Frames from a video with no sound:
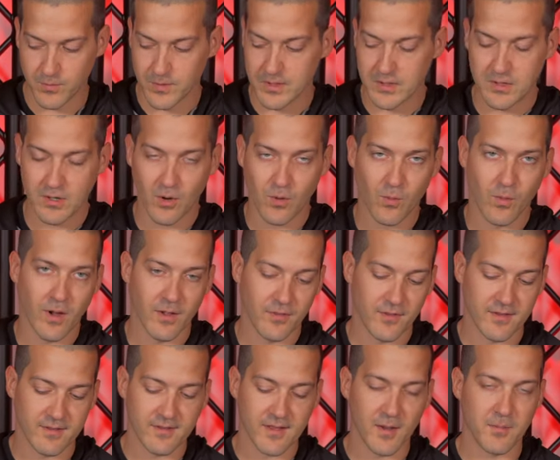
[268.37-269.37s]
We don't want
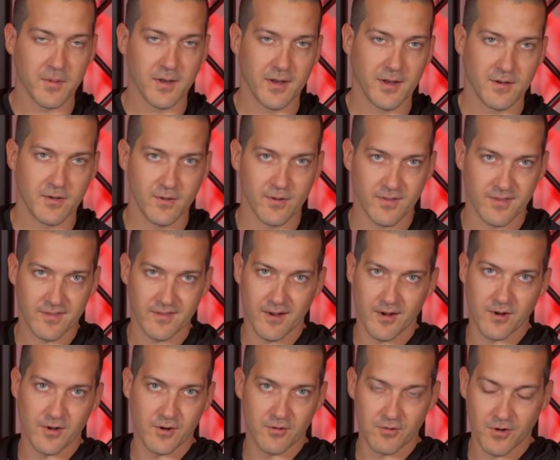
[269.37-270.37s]
this coming into a
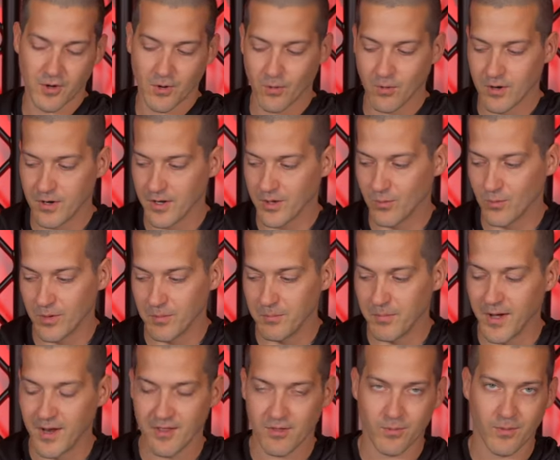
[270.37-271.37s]
stereo recording. We
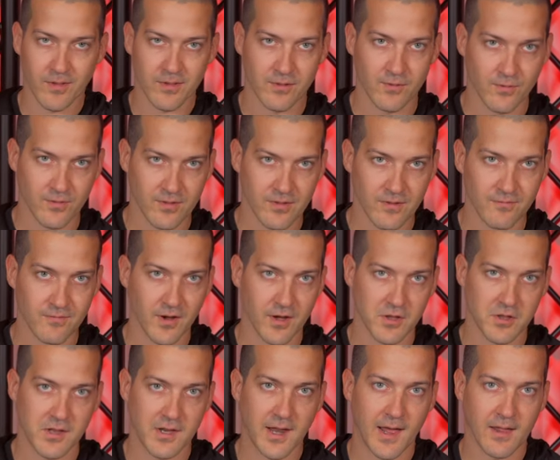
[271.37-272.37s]
might as well use the
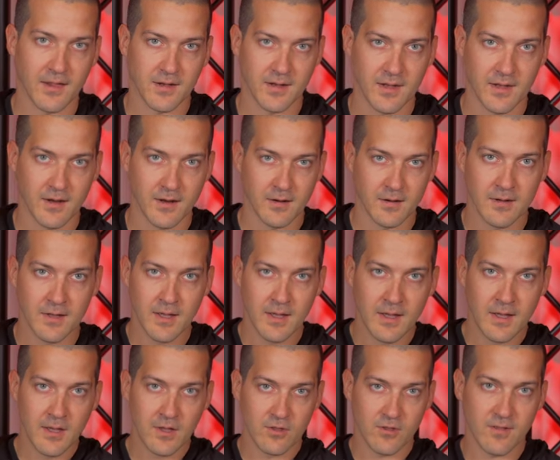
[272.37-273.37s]
functionality here,
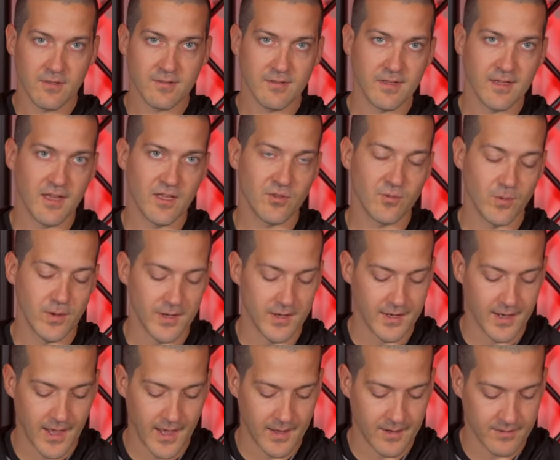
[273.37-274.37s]
just in case we need
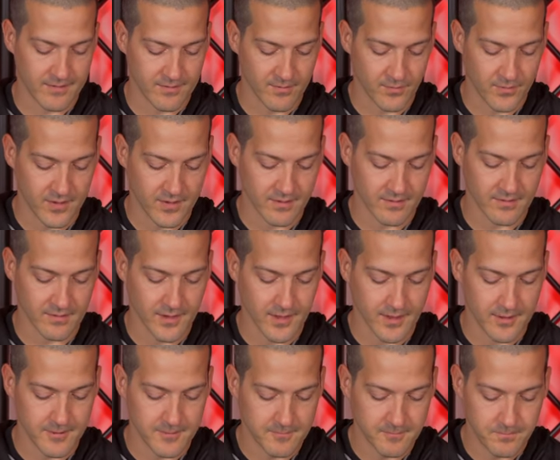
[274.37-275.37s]
to edit some things
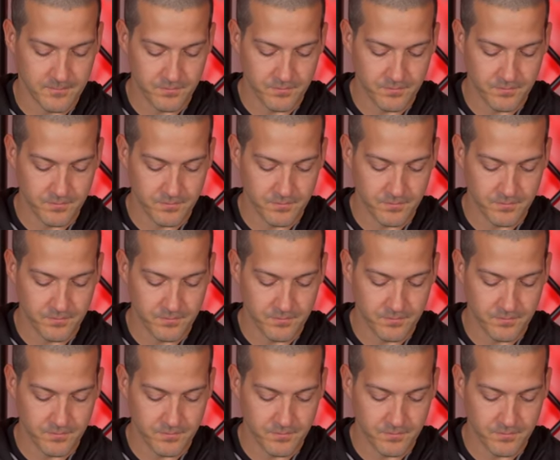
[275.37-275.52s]
later.